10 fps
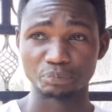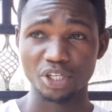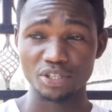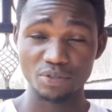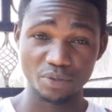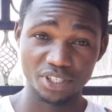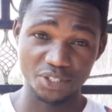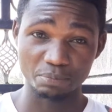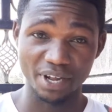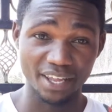So it's
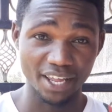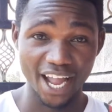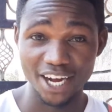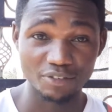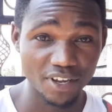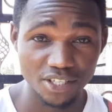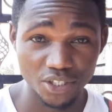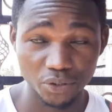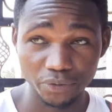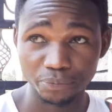my advice to you,